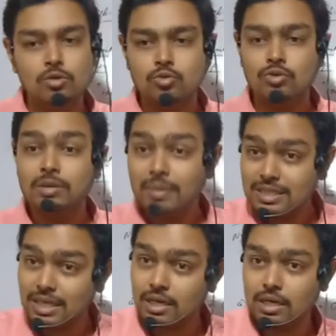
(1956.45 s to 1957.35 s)
So
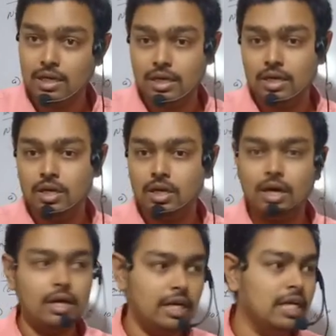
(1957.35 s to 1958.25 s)
debenture
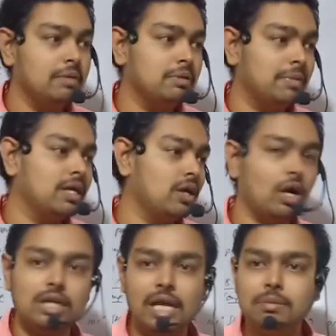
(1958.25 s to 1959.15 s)
redeemed but
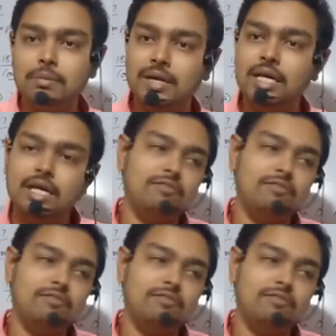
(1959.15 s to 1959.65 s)
not claimed money,